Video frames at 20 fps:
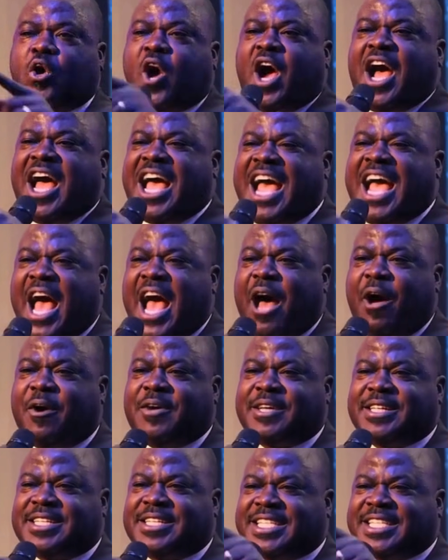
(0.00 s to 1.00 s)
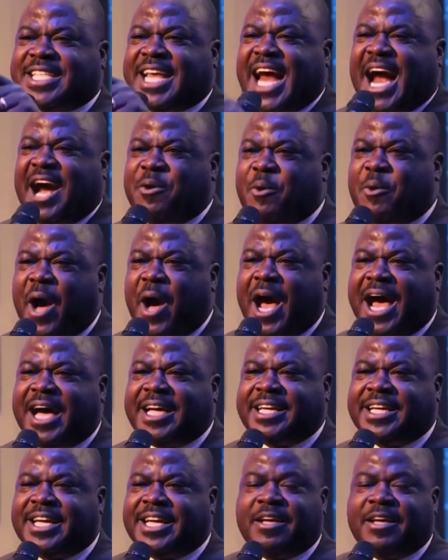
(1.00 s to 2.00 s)
good cooks,
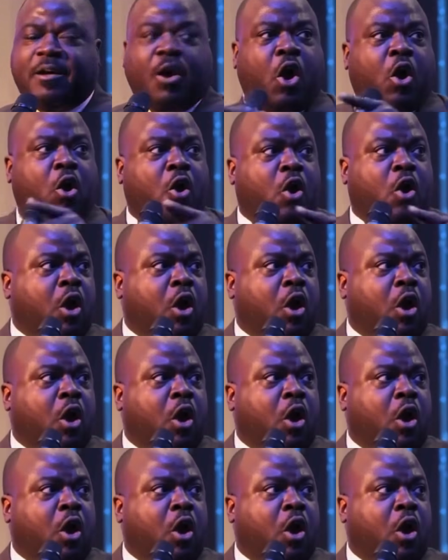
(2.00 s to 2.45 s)
but they can